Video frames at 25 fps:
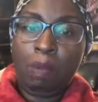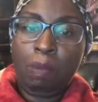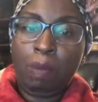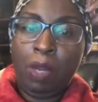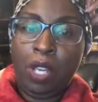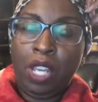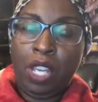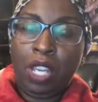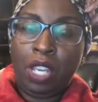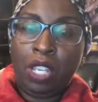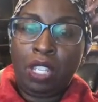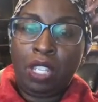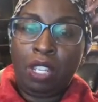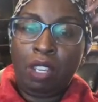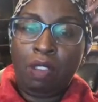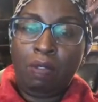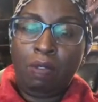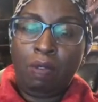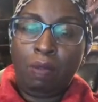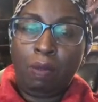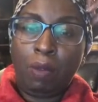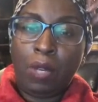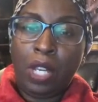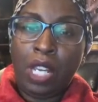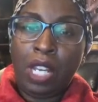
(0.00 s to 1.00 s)
Because if
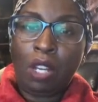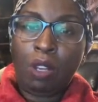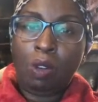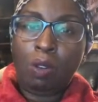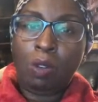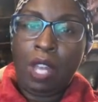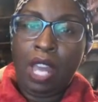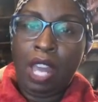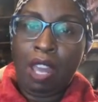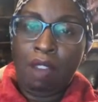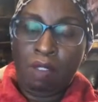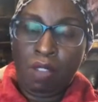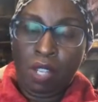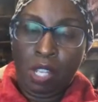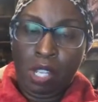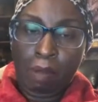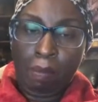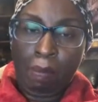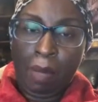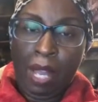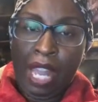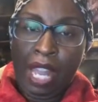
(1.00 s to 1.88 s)
we don't have a good